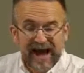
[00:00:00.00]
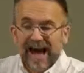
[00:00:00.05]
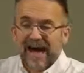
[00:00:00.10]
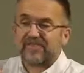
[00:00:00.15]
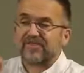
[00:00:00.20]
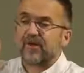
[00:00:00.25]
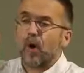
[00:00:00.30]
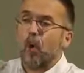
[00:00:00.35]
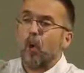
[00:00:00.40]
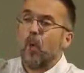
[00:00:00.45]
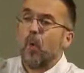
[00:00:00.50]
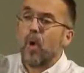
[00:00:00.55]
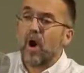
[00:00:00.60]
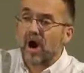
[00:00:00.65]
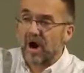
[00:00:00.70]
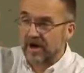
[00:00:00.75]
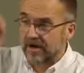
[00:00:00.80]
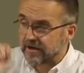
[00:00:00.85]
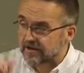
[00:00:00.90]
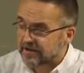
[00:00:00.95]
And the
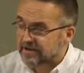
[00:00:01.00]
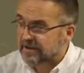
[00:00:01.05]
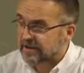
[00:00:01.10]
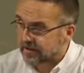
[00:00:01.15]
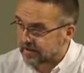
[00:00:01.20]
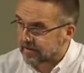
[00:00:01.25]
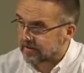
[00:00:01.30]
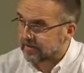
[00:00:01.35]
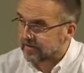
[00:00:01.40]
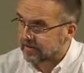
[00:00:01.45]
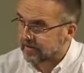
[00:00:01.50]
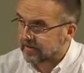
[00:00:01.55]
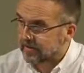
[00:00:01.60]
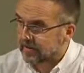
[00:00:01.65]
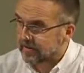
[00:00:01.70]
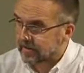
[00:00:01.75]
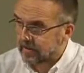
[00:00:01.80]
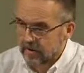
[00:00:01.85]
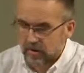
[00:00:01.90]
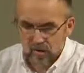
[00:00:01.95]
Word
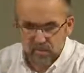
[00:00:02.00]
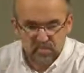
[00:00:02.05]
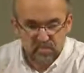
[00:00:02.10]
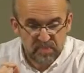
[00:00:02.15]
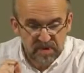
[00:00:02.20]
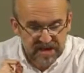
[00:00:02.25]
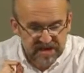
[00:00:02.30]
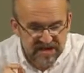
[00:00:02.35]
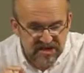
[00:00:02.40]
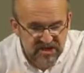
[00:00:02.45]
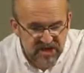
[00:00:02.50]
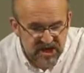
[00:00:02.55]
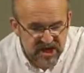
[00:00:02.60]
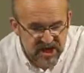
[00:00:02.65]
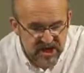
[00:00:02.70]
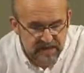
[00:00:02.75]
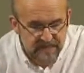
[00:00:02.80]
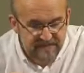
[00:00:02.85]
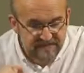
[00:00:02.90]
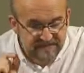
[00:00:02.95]

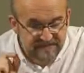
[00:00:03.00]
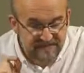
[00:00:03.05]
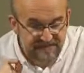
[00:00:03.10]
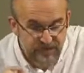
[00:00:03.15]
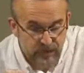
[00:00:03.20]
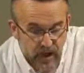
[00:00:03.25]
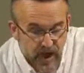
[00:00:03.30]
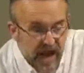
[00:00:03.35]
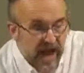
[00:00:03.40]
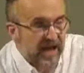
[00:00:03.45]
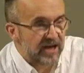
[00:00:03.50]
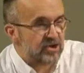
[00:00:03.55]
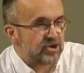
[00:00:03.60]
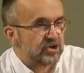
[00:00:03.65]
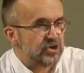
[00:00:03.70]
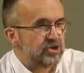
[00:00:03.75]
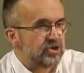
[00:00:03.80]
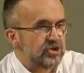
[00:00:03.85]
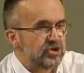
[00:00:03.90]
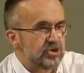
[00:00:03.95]
became
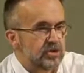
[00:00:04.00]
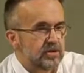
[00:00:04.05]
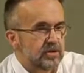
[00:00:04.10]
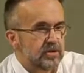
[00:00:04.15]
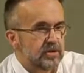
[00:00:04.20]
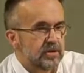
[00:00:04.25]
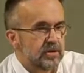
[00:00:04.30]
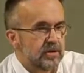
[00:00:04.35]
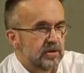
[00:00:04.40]
flesh